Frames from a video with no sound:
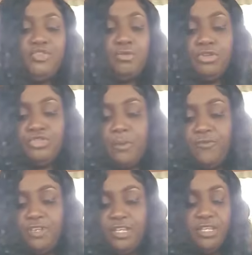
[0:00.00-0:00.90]
it too much
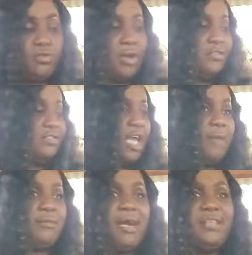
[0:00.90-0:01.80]
to eat one
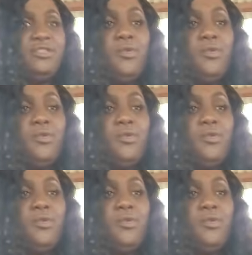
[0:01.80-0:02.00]
time, God